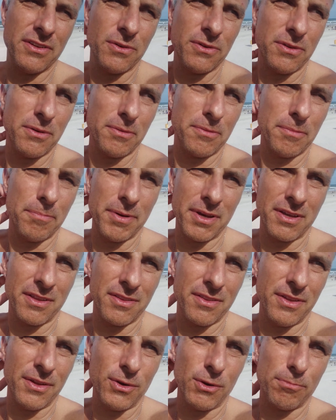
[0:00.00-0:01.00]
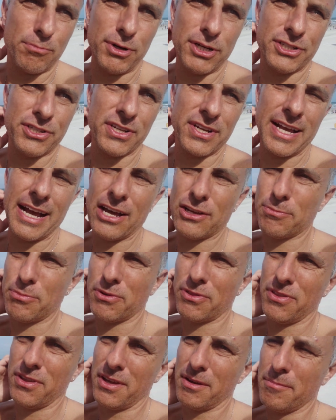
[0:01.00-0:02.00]
there's the big, you know, preaching the
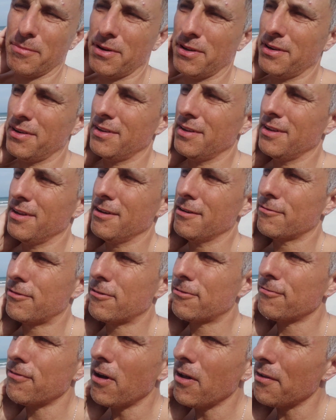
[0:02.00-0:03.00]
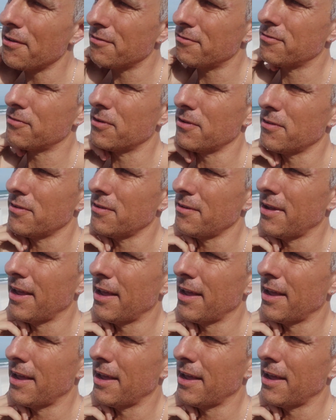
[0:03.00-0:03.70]
gospel thing, but for falling for